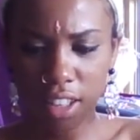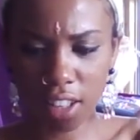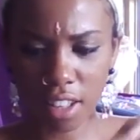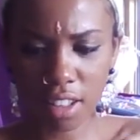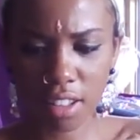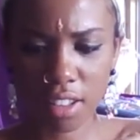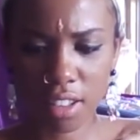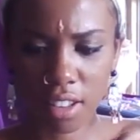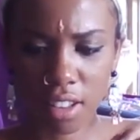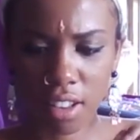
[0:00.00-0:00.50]

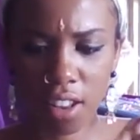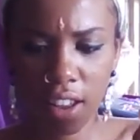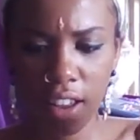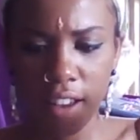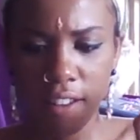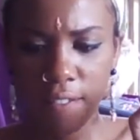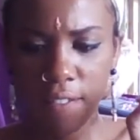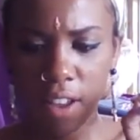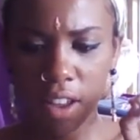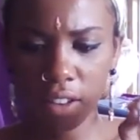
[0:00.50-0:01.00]
This
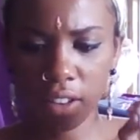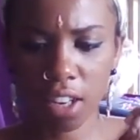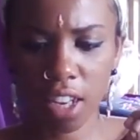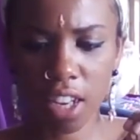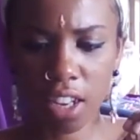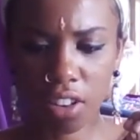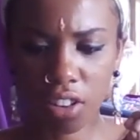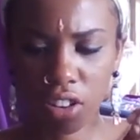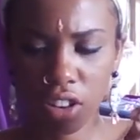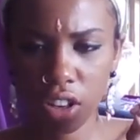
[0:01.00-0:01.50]

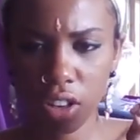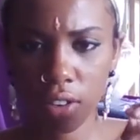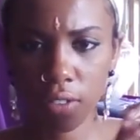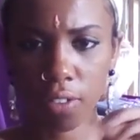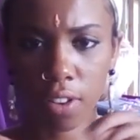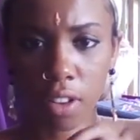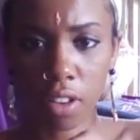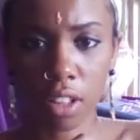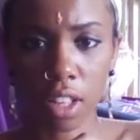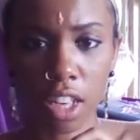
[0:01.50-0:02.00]

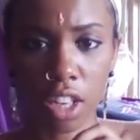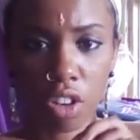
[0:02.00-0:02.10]
foundation feels